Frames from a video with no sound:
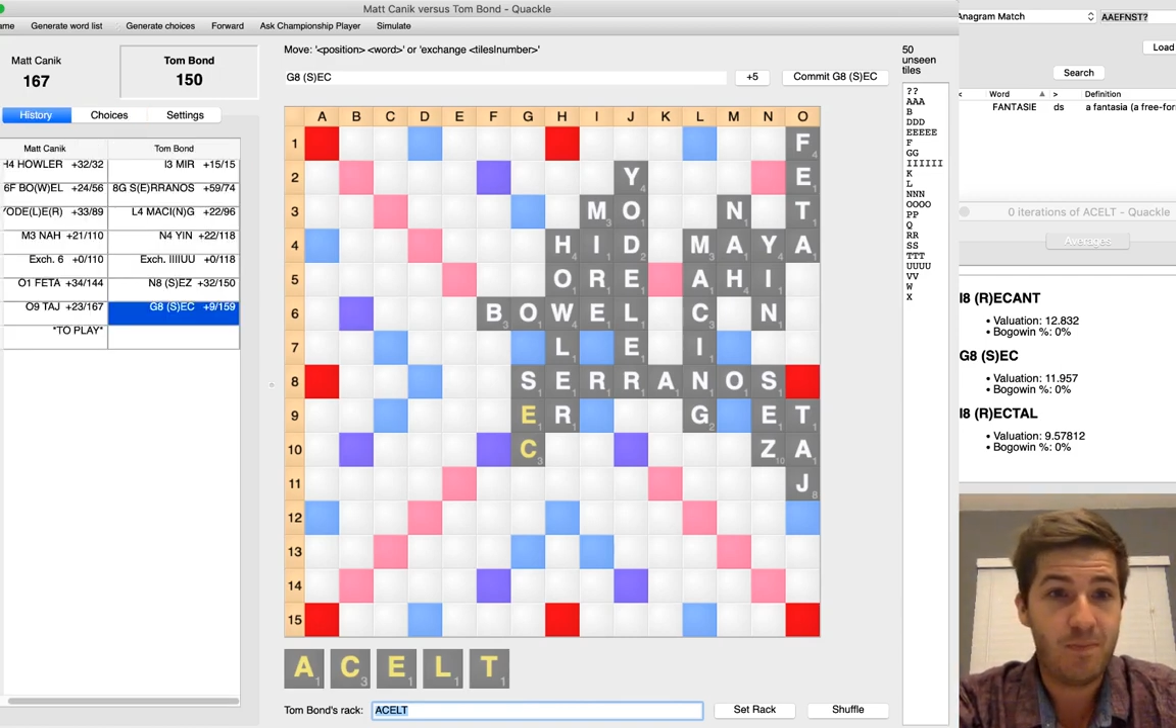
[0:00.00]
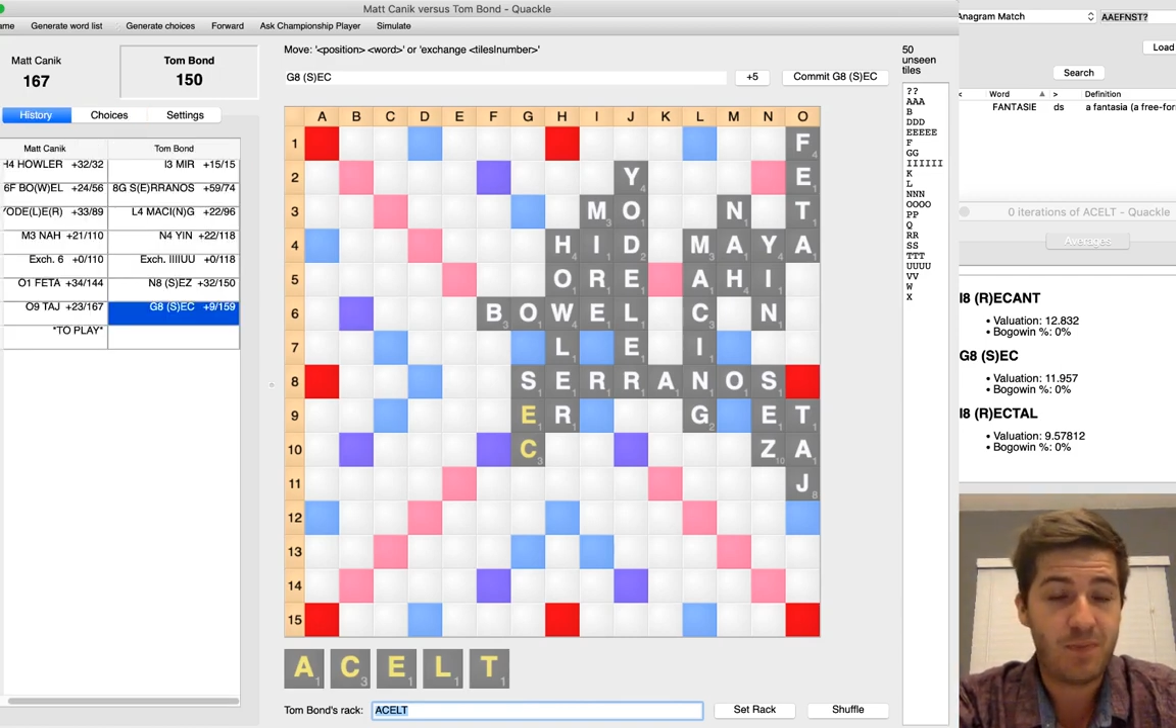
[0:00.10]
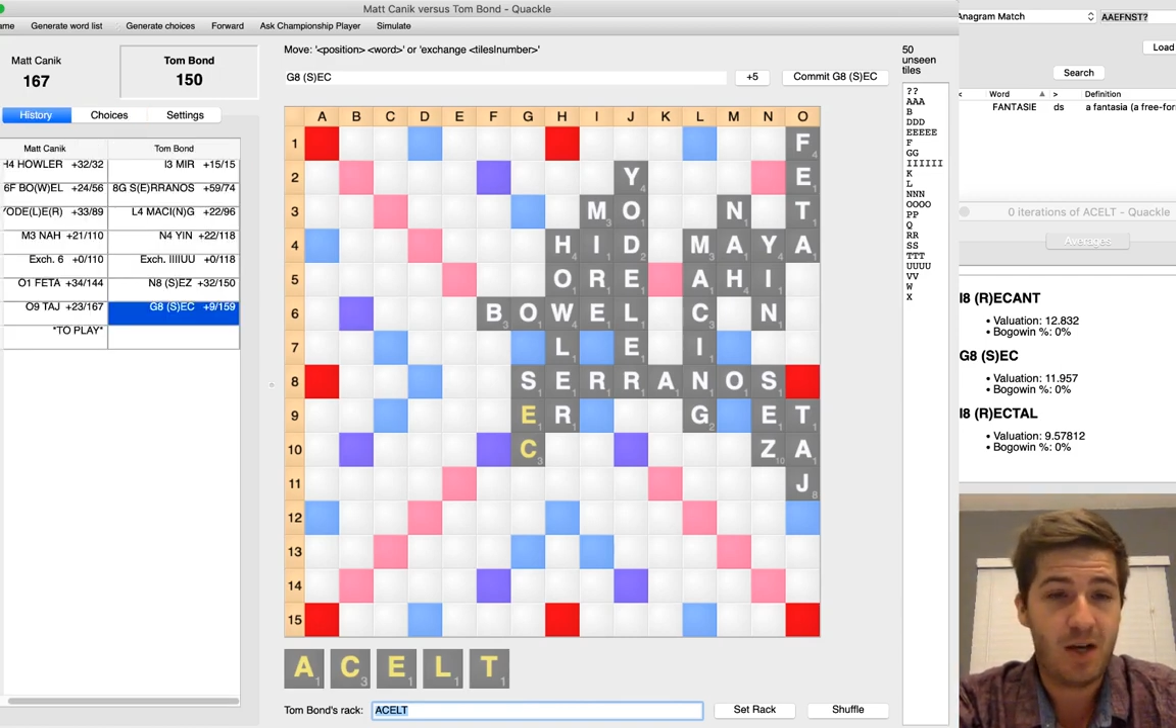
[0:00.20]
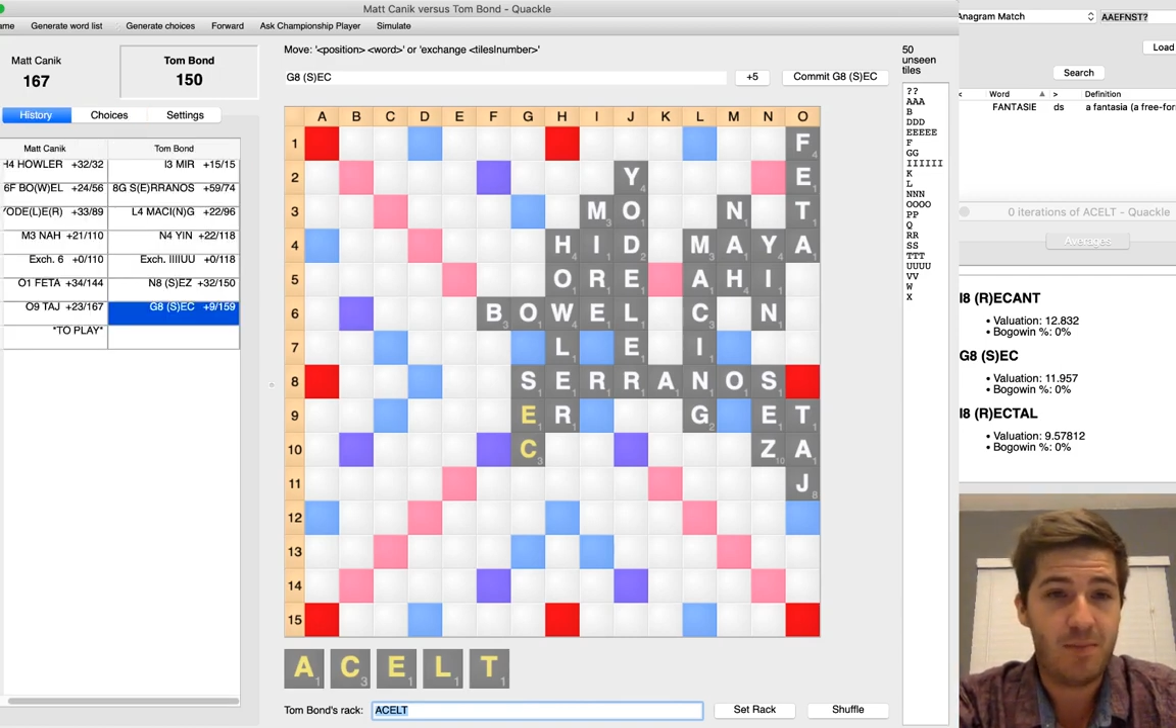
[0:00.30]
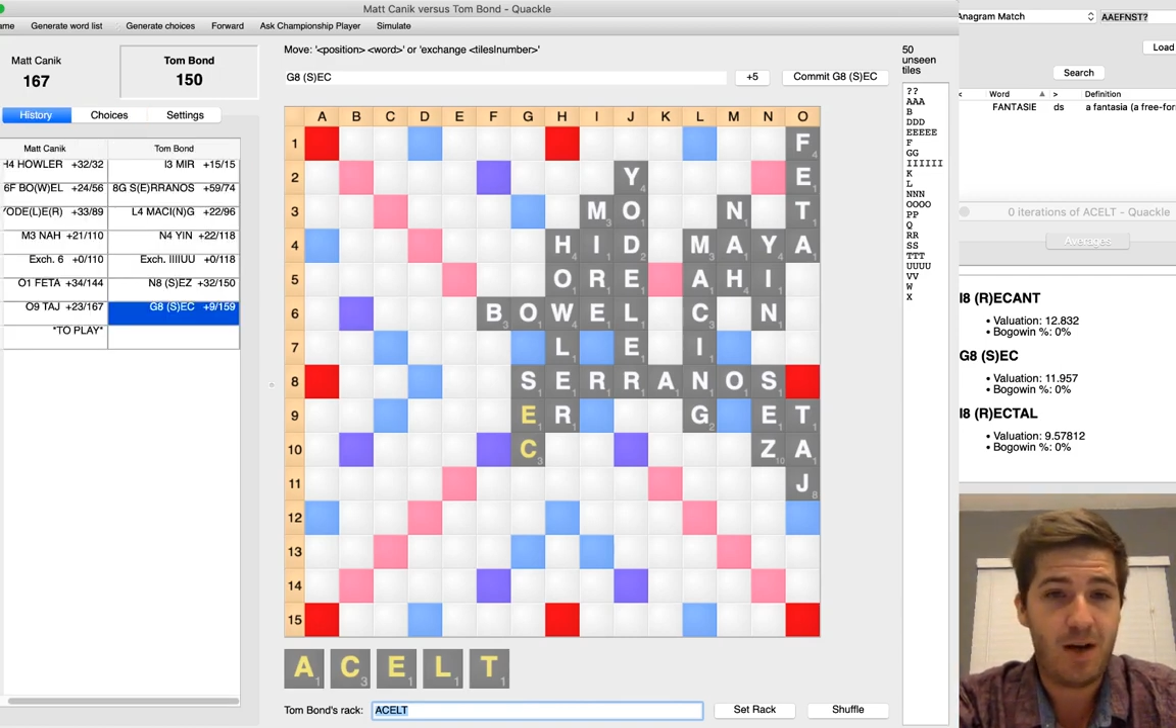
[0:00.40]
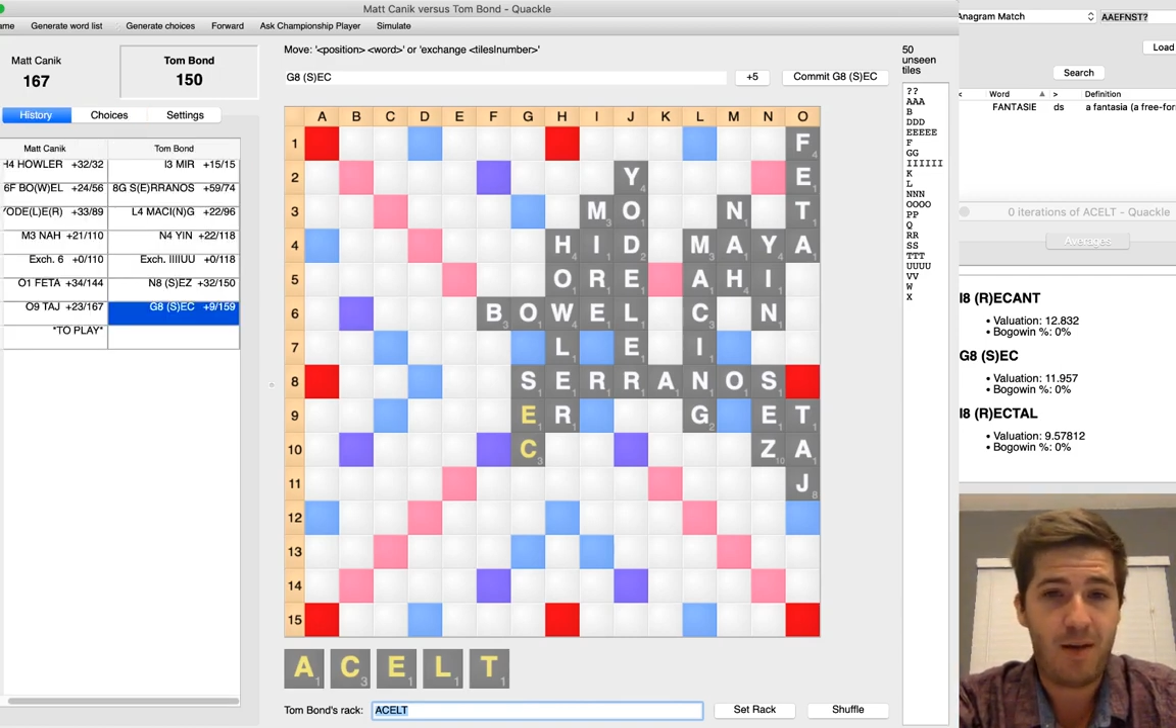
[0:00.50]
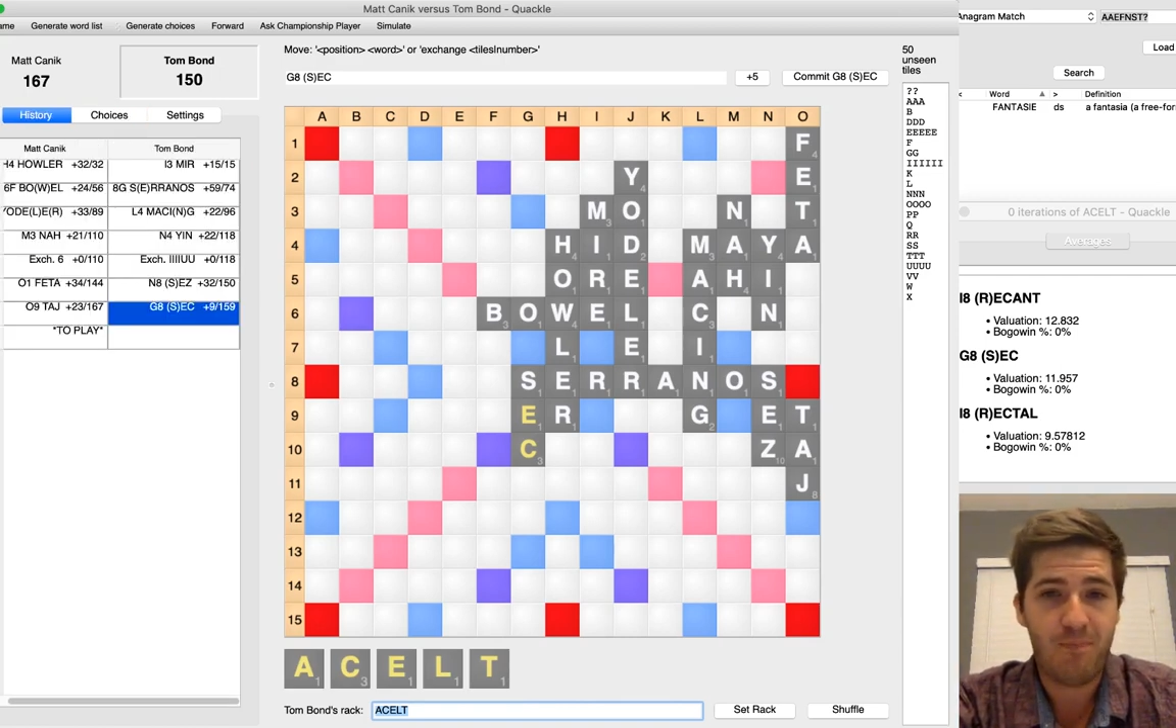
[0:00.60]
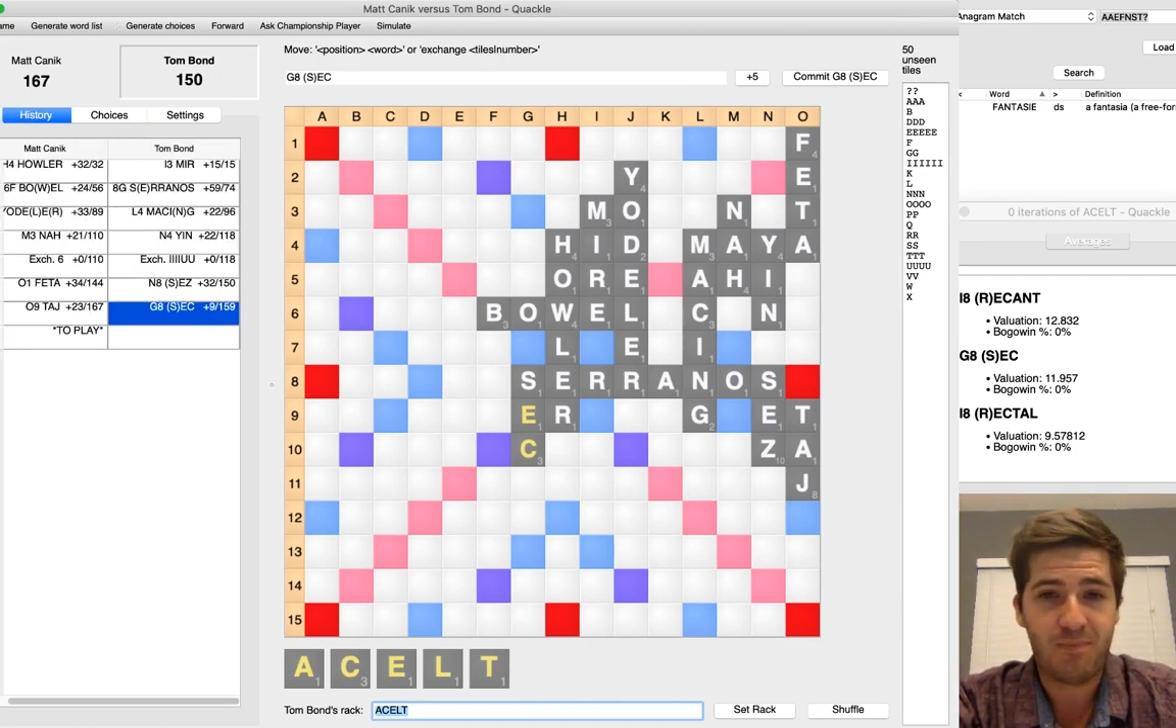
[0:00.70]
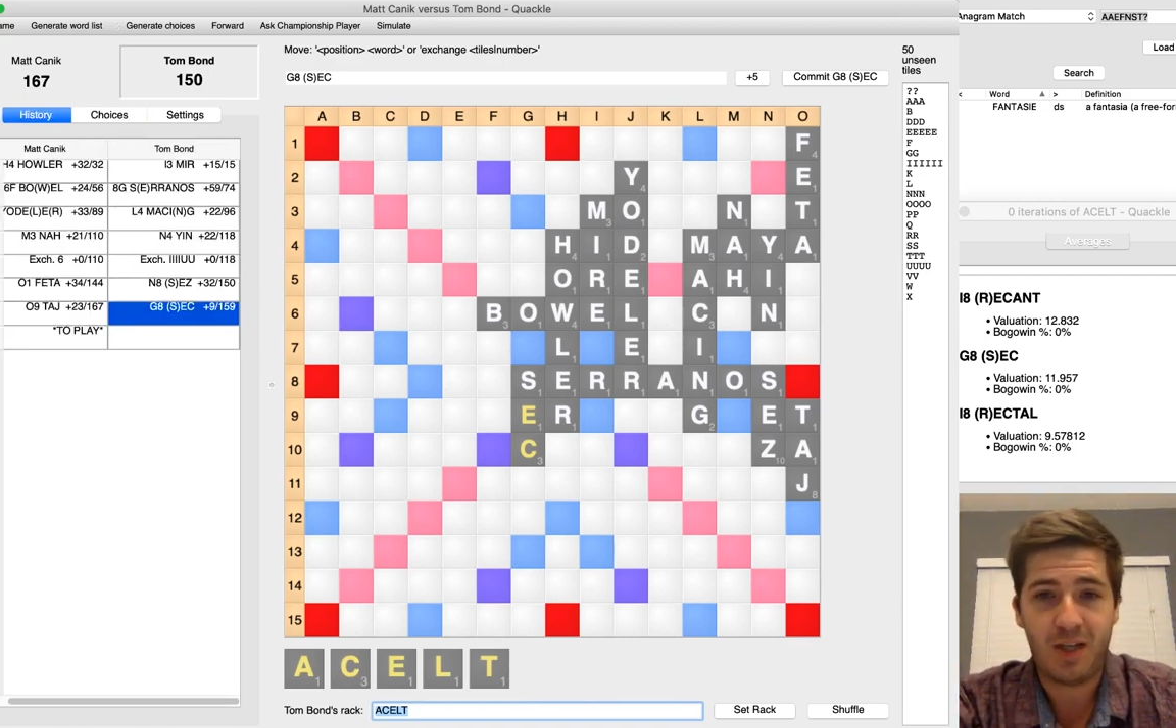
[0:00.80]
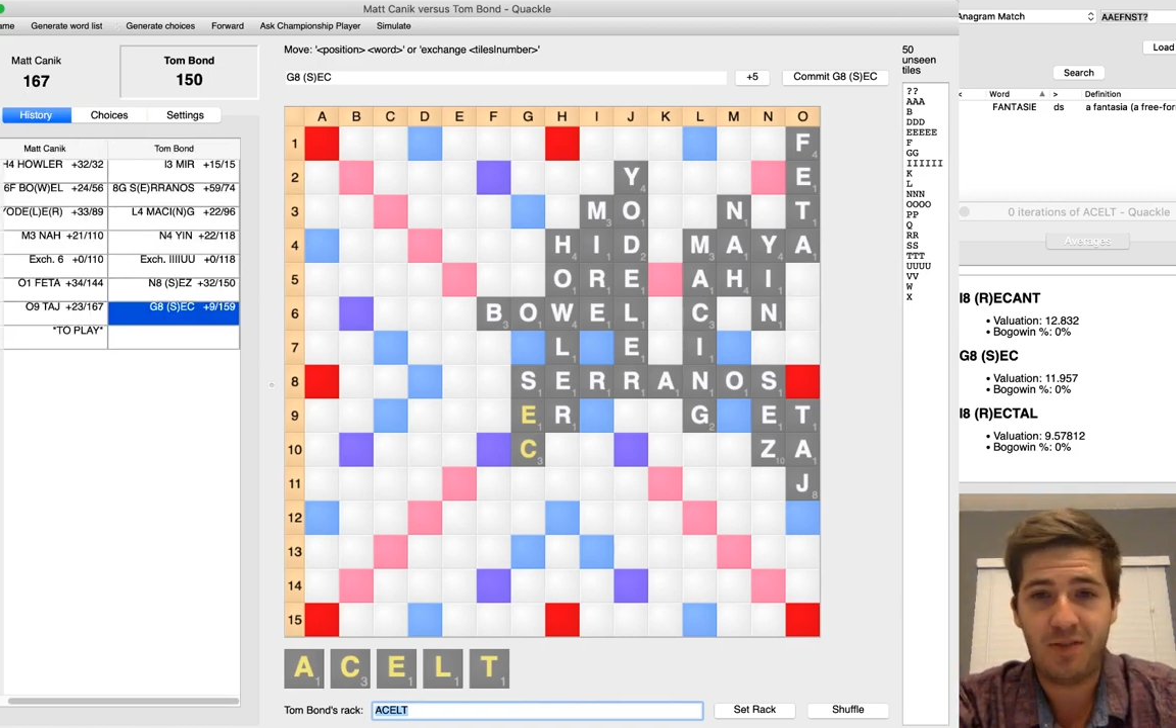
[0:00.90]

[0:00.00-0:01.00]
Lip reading: I